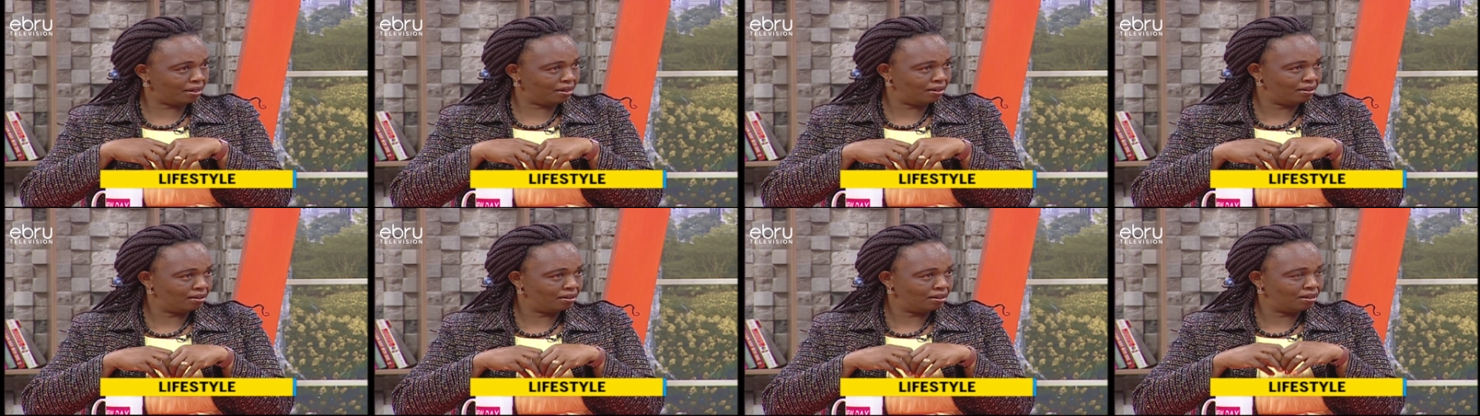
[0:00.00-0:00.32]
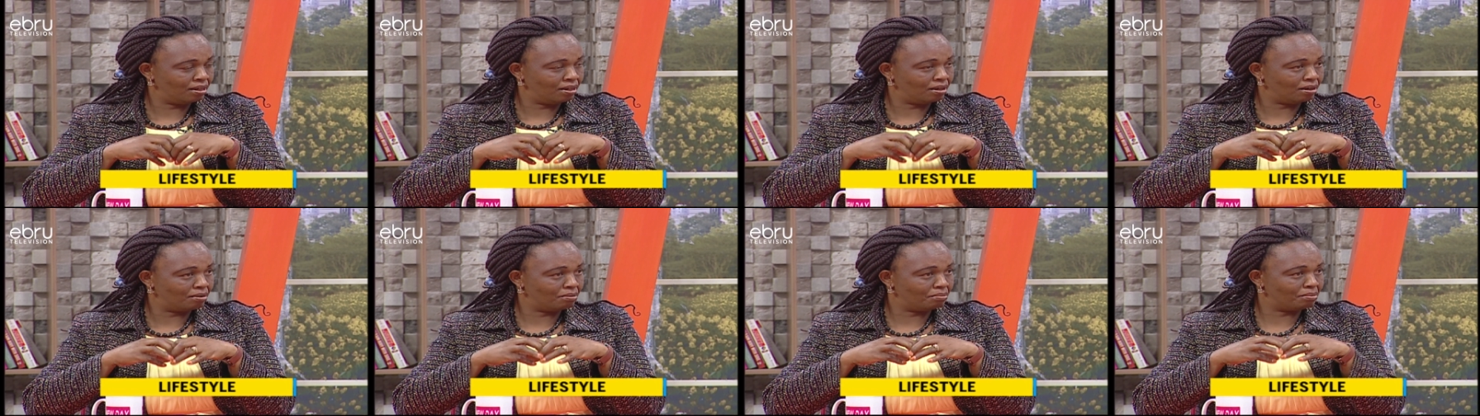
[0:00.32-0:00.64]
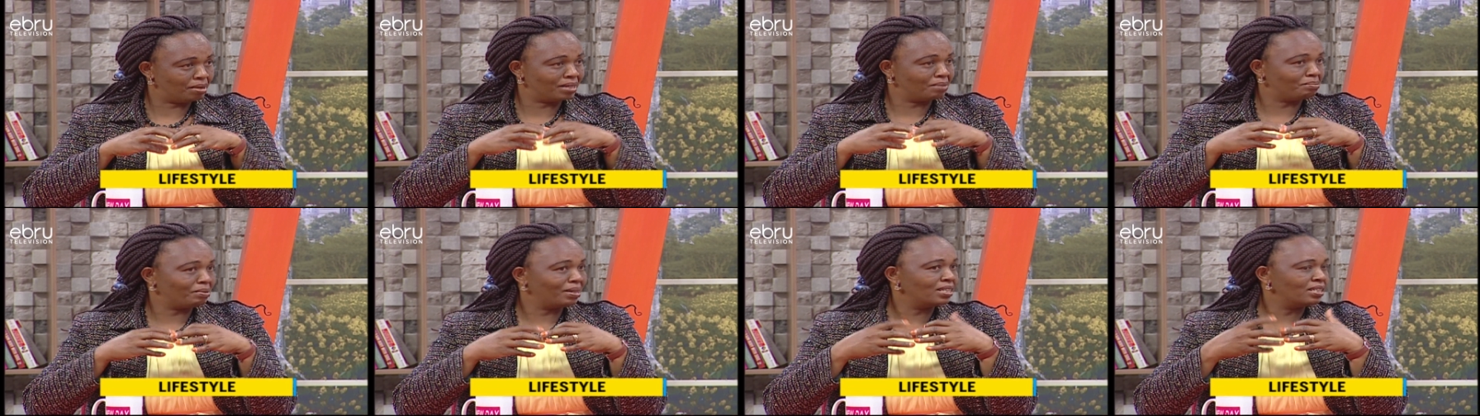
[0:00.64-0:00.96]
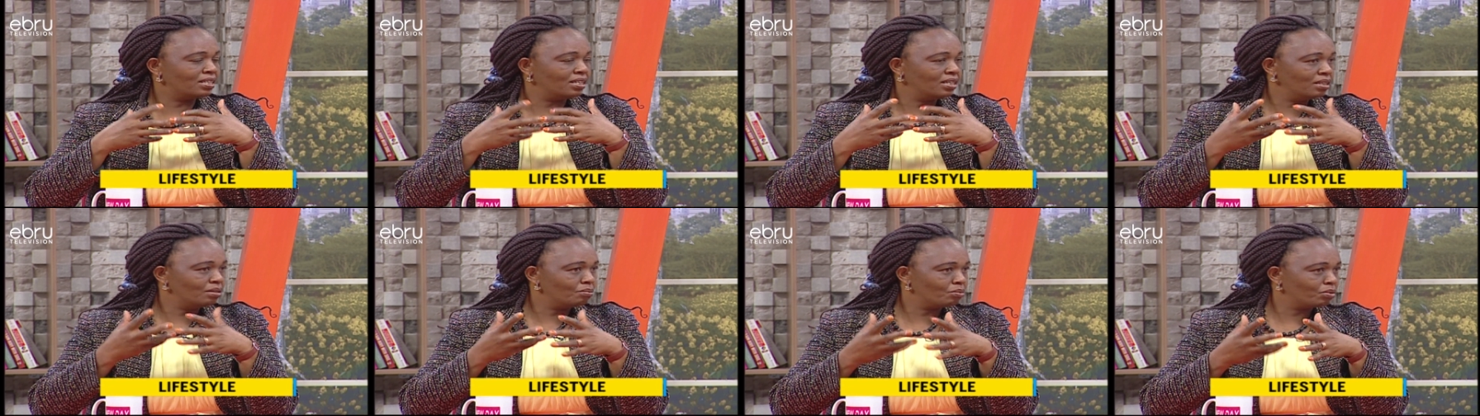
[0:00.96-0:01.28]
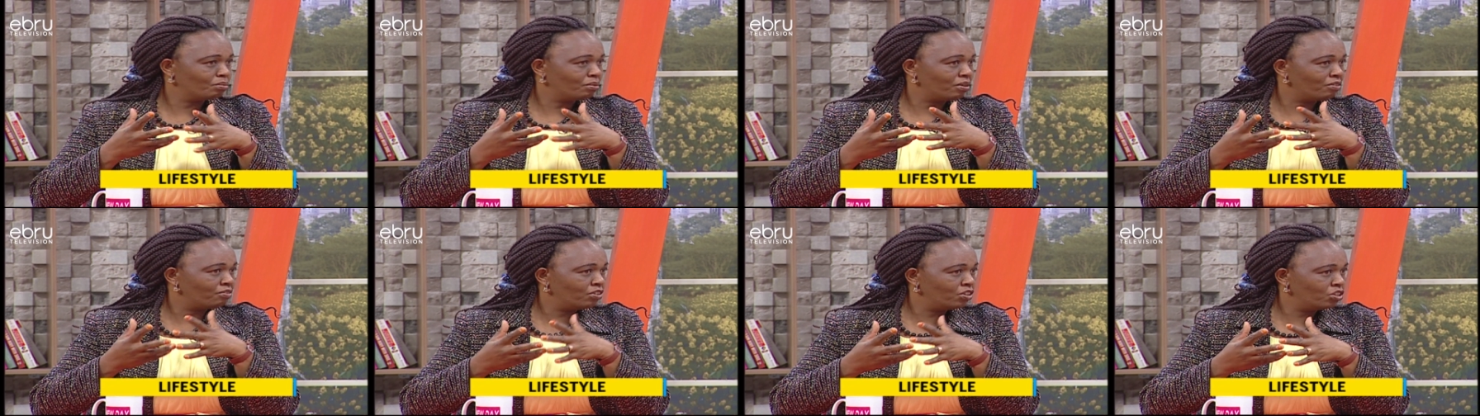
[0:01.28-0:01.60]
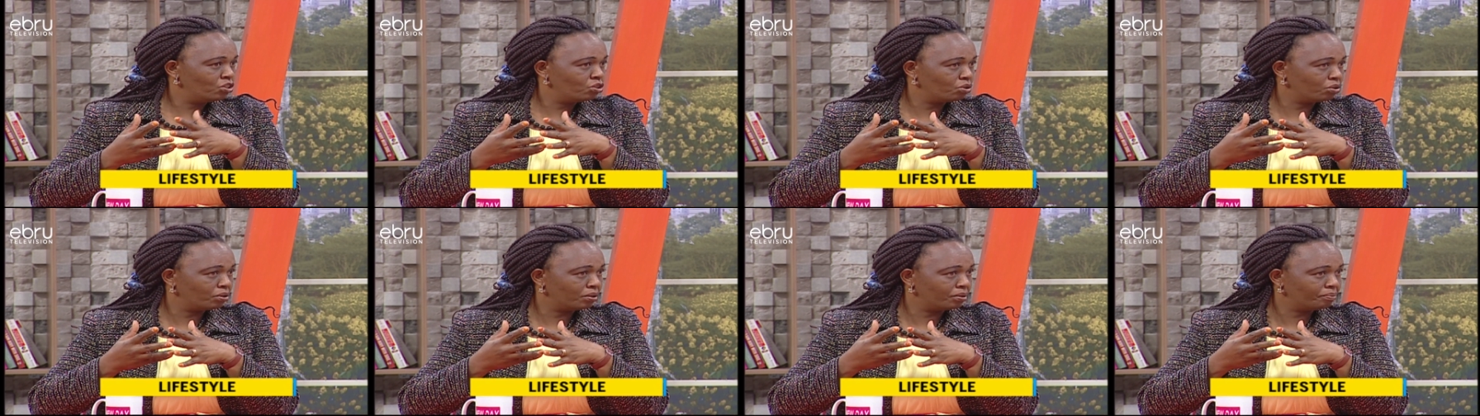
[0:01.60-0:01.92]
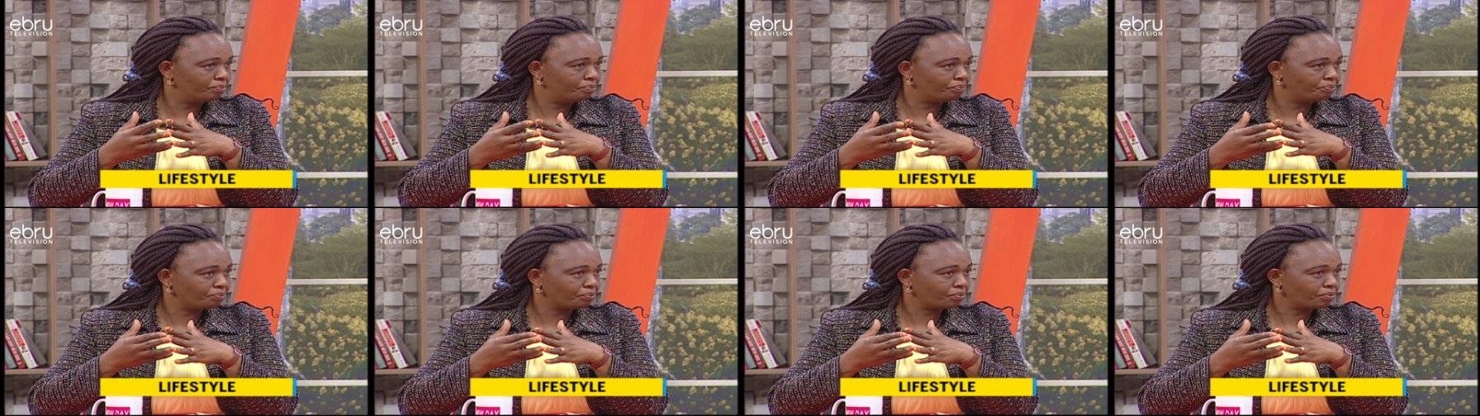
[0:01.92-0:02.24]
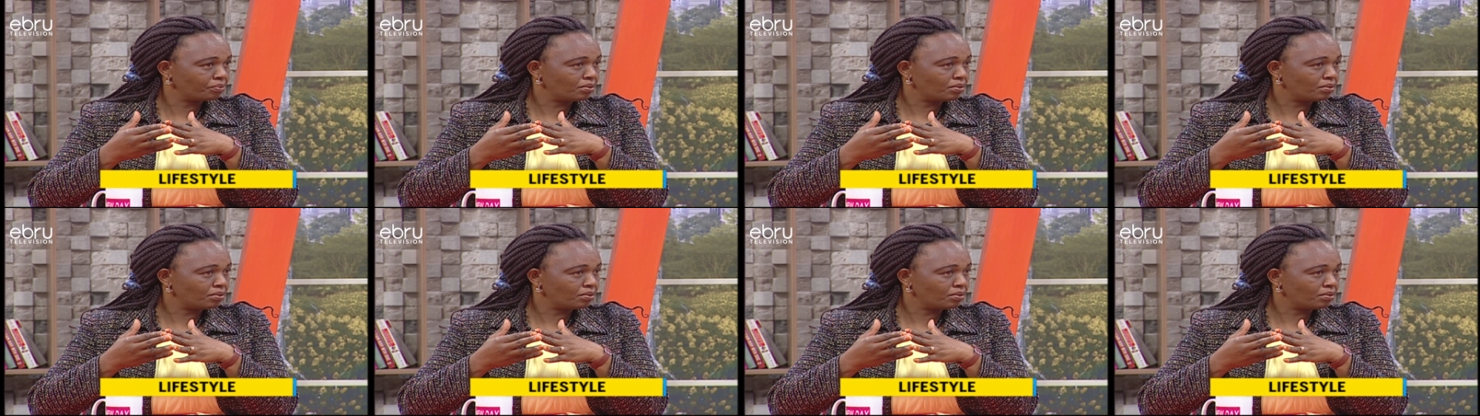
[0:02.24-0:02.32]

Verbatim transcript: mm -hmm. my, my dreams, my vision. Yeah.